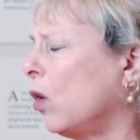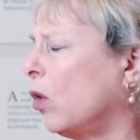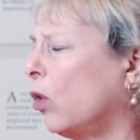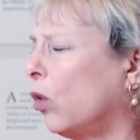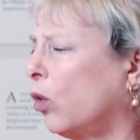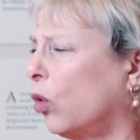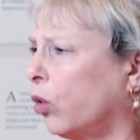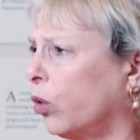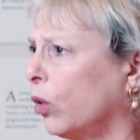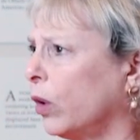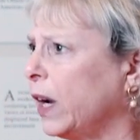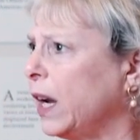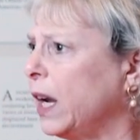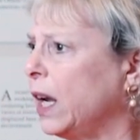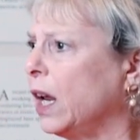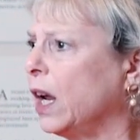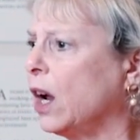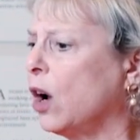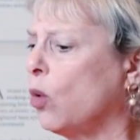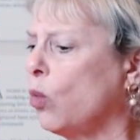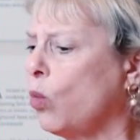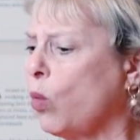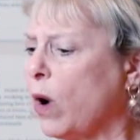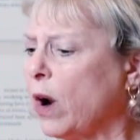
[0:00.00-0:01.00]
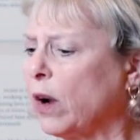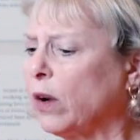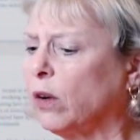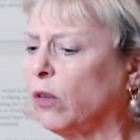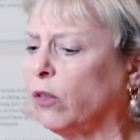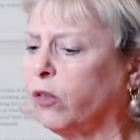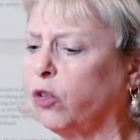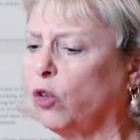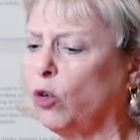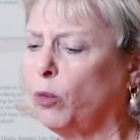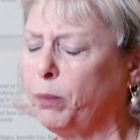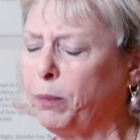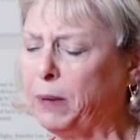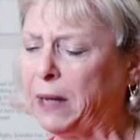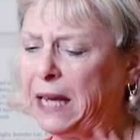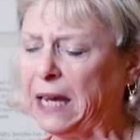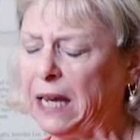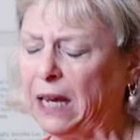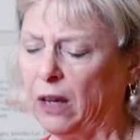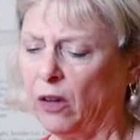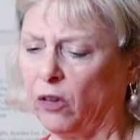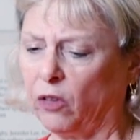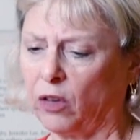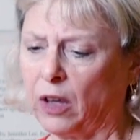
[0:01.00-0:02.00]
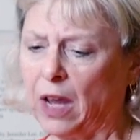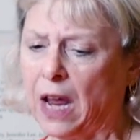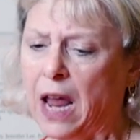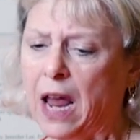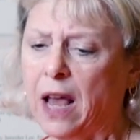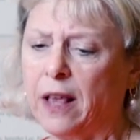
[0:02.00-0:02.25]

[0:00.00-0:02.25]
creating a wonderful piece